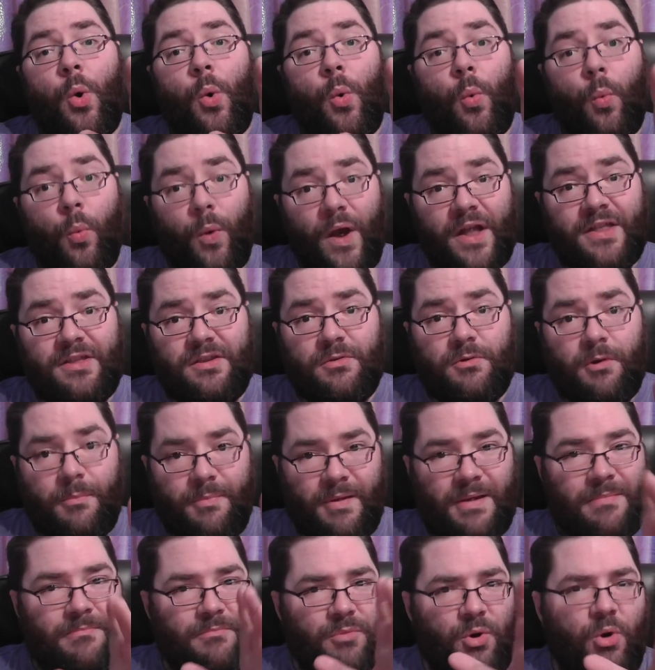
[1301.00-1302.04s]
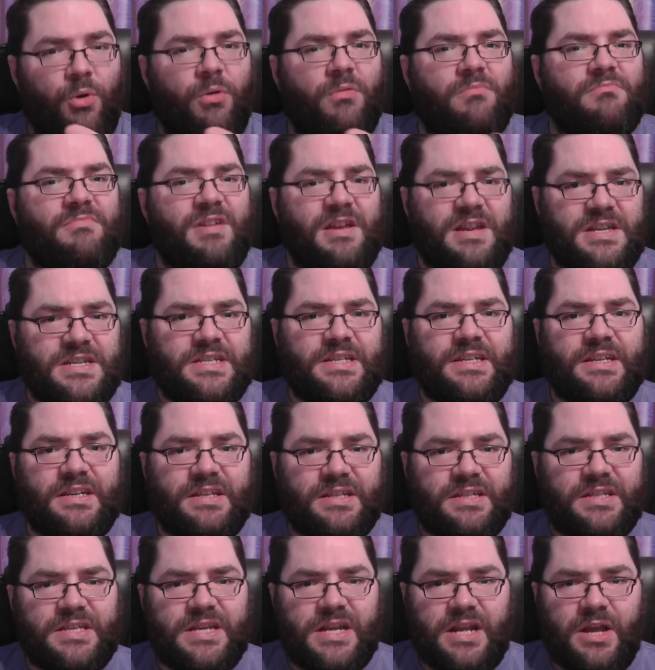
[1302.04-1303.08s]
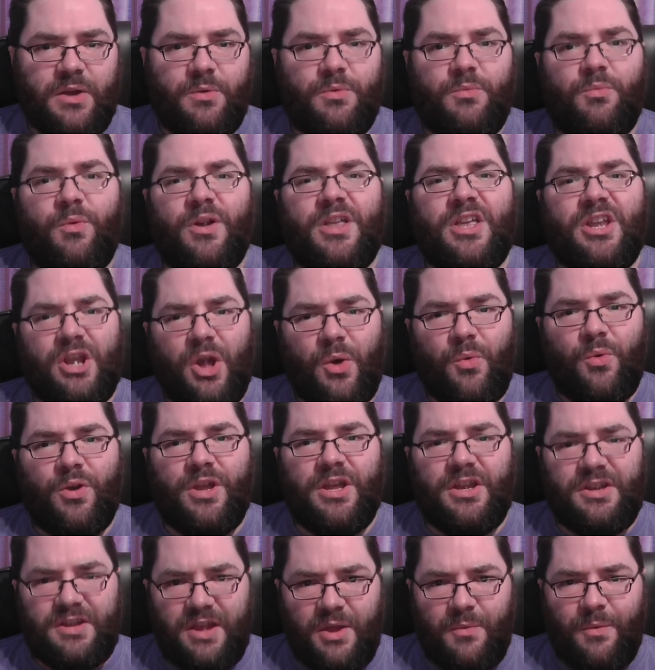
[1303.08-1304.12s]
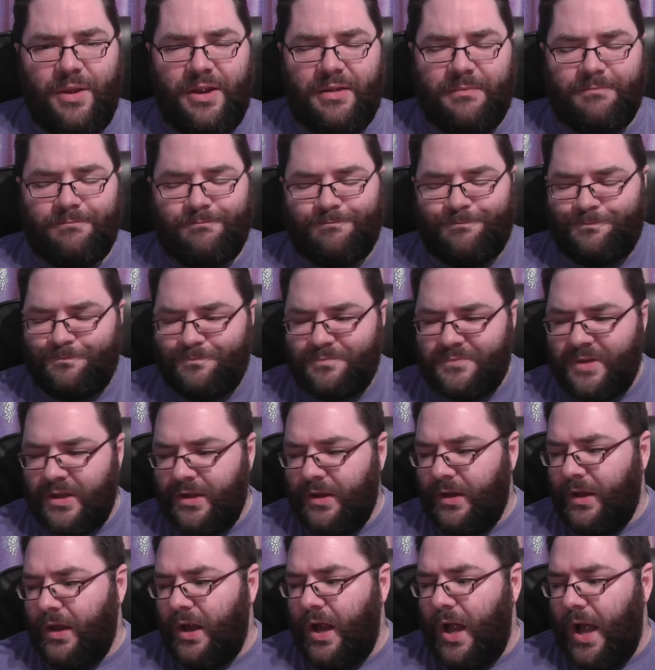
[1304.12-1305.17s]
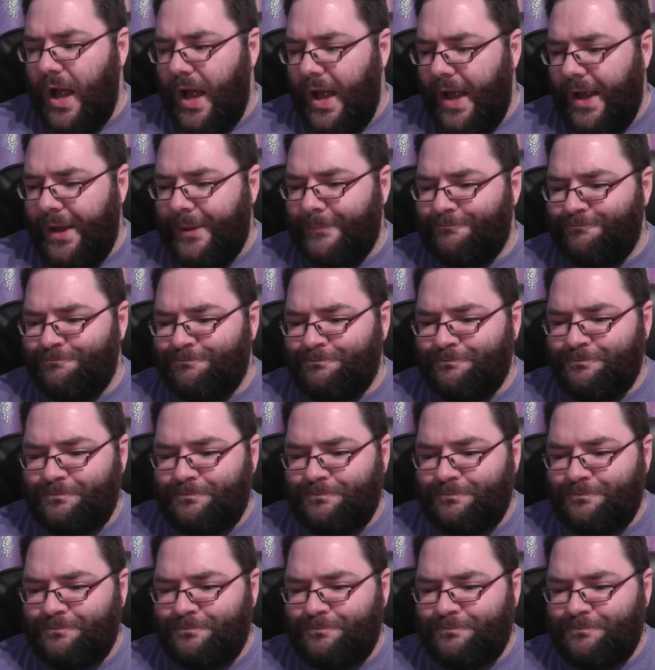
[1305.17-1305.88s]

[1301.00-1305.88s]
when you're a bit more into your, when you know what you're doing. And